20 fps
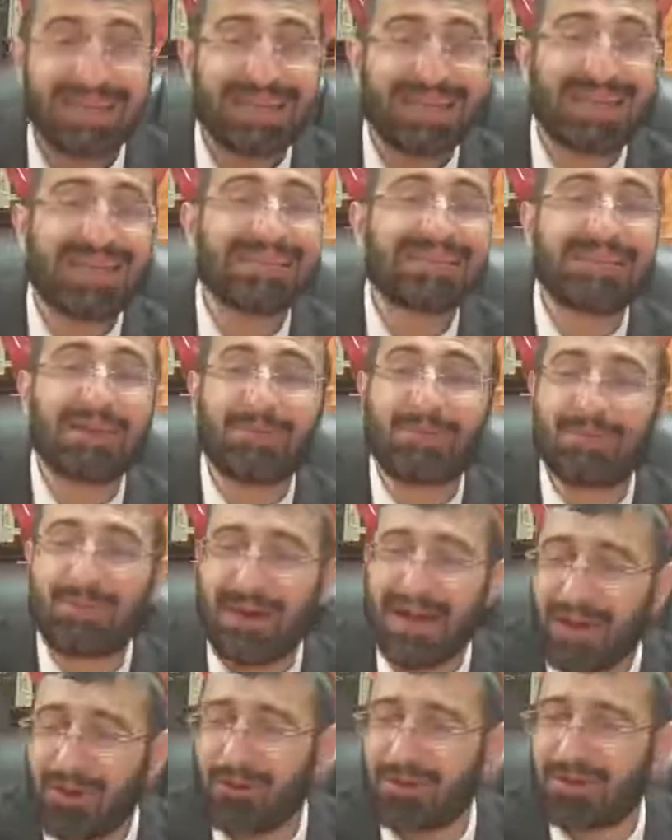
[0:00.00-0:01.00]
And the
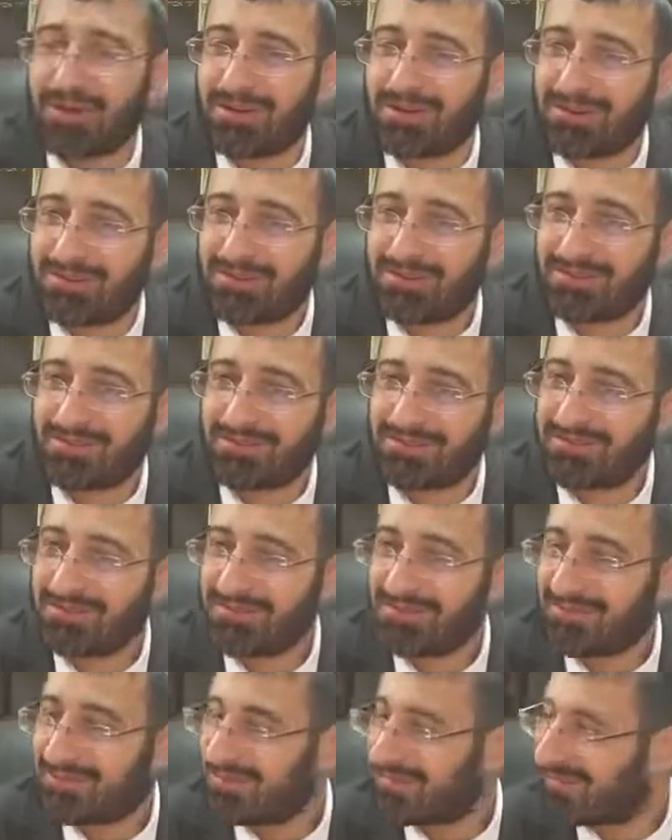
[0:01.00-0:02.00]
power...
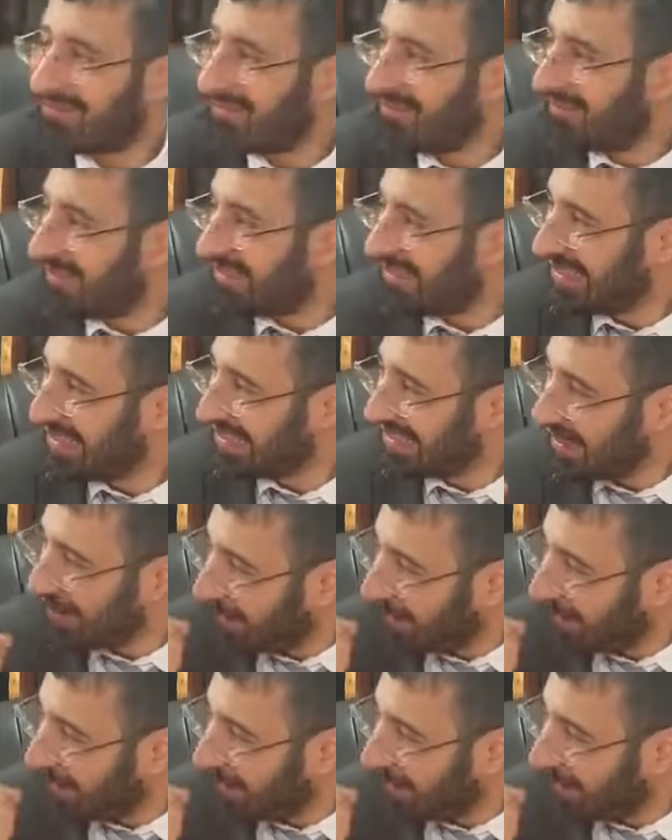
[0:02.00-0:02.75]
The